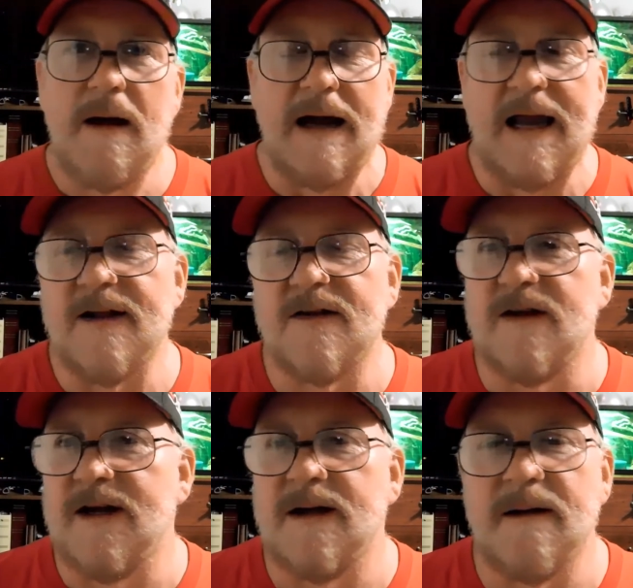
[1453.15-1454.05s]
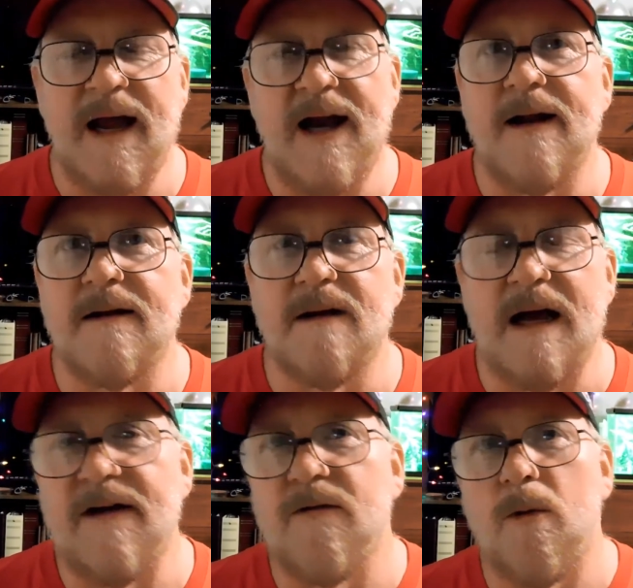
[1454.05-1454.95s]
can't sit, edit. I
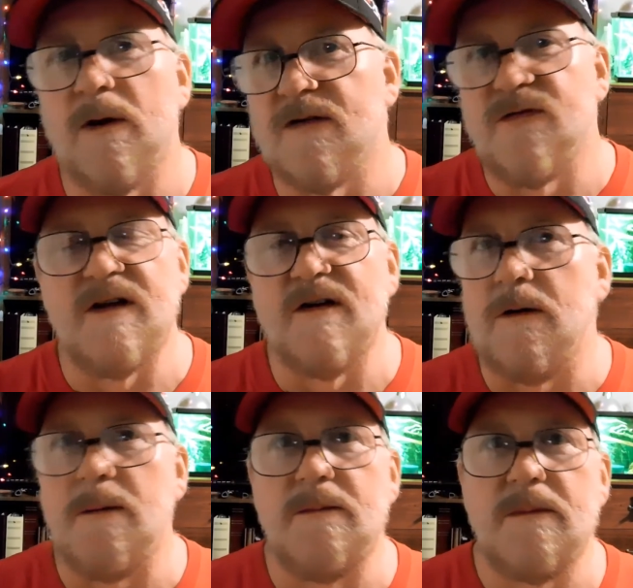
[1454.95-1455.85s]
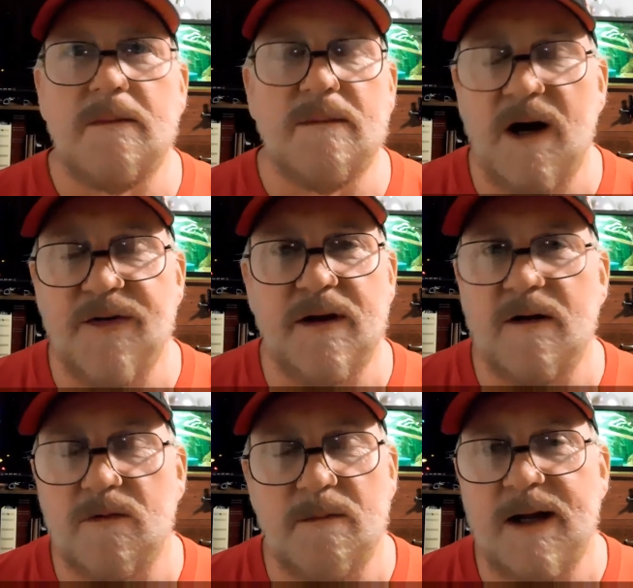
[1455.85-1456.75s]
haven't wanted to film nothing. It
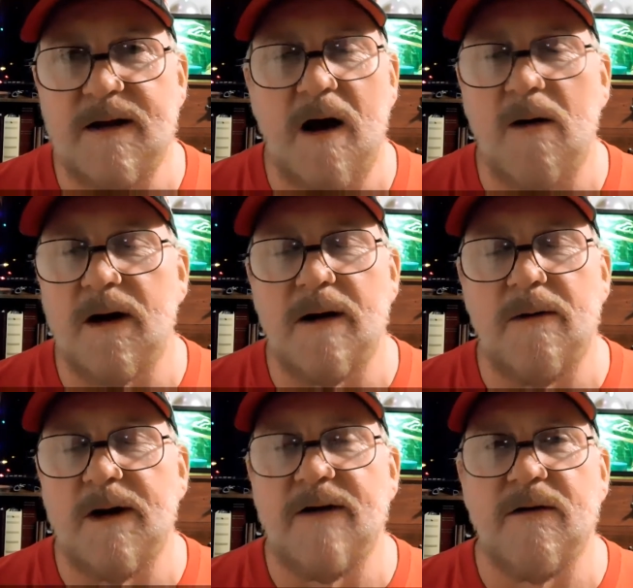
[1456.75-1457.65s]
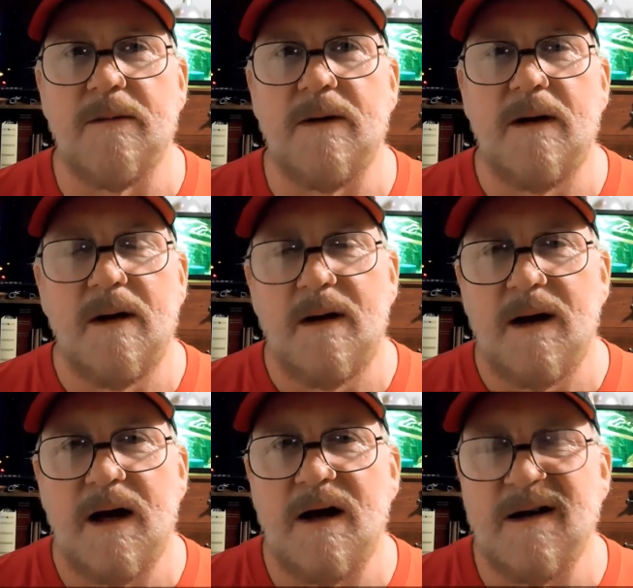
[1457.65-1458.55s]
was me talking or whatever. But
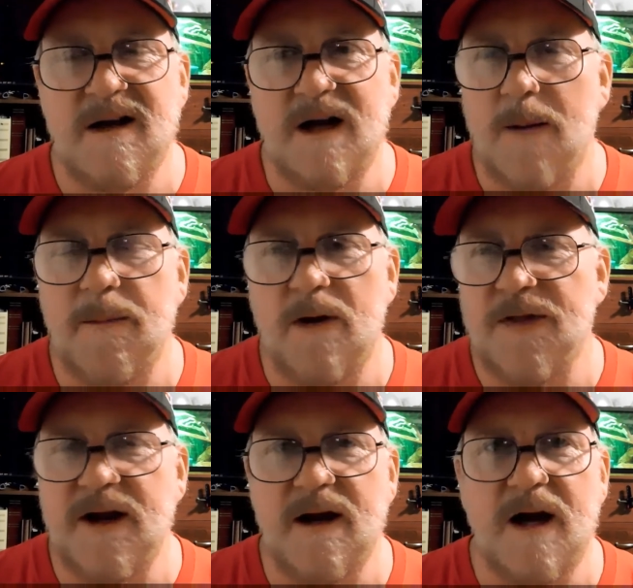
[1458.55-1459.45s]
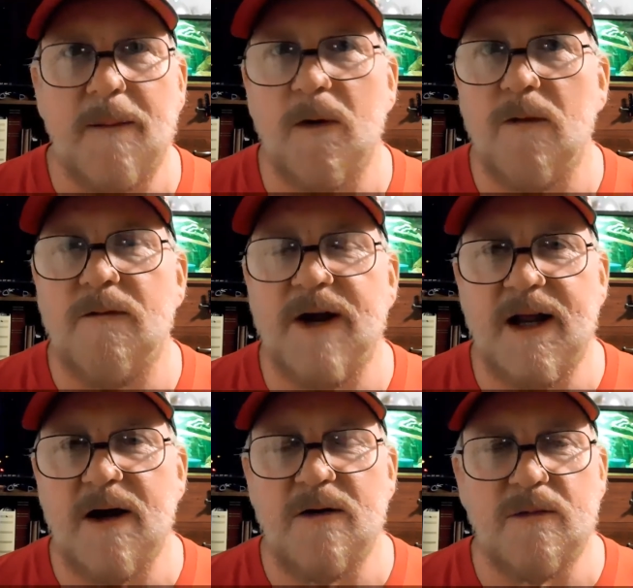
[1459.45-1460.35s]
I did a couple of
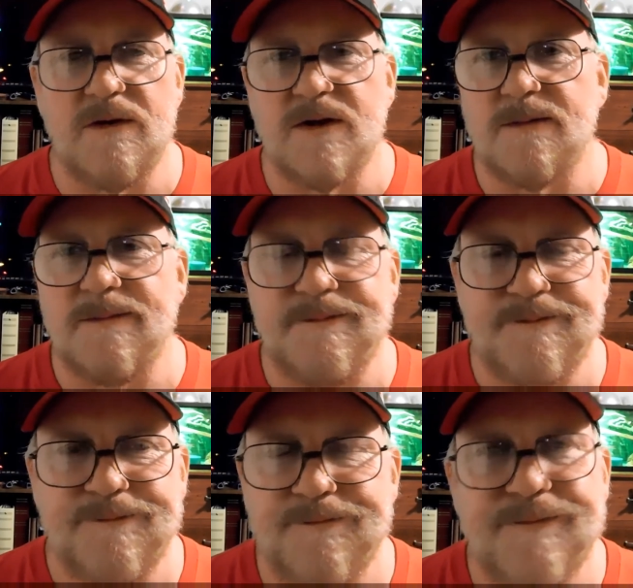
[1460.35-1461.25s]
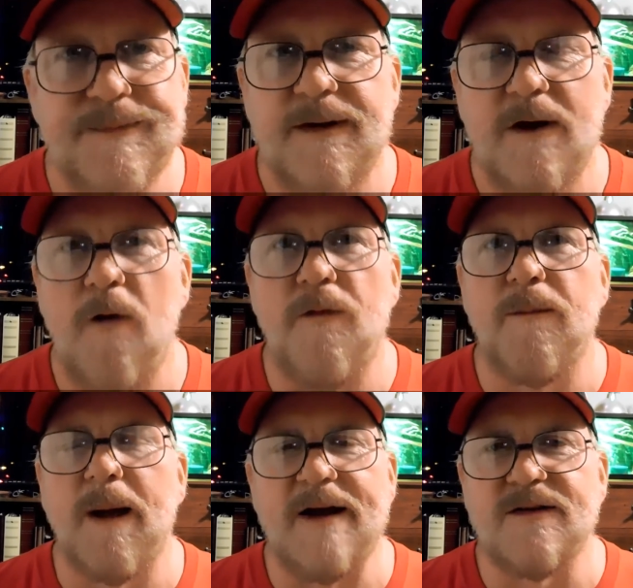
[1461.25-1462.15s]
videos with just over the
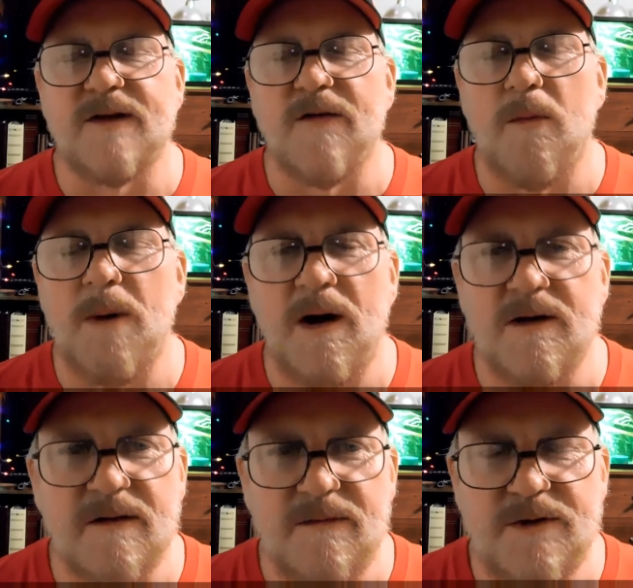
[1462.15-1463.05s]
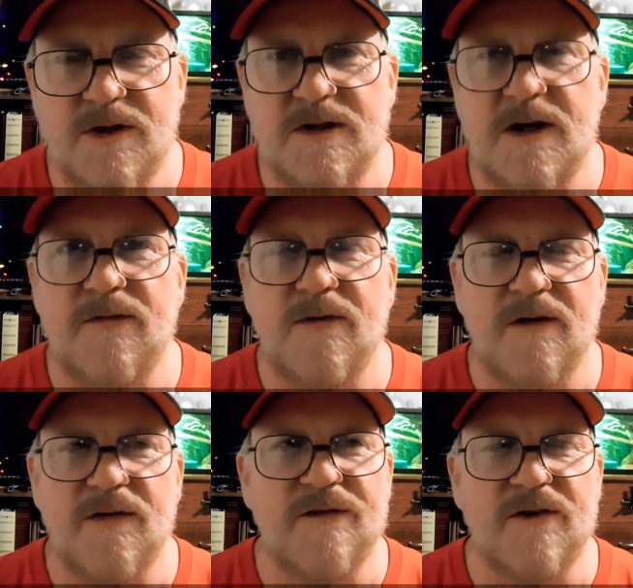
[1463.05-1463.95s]
past several months of just different
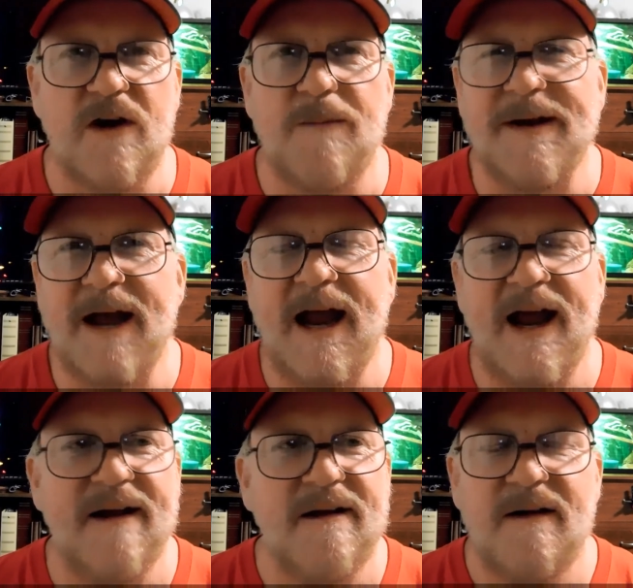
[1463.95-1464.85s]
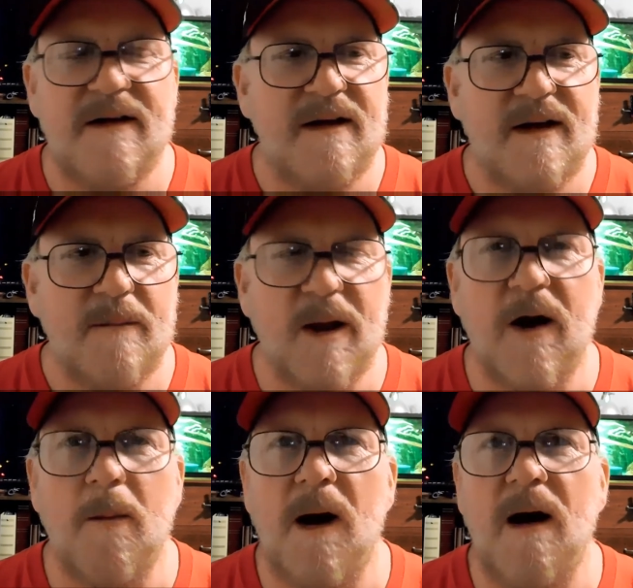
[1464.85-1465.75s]
stuff. My dad playing
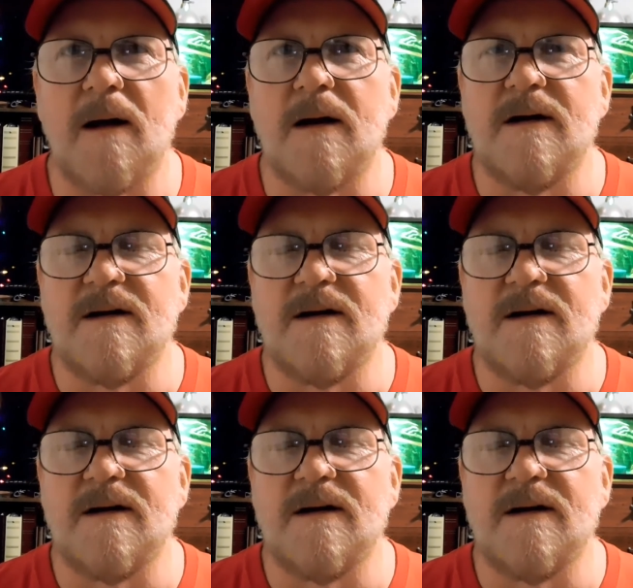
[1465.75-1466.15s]
harmonica,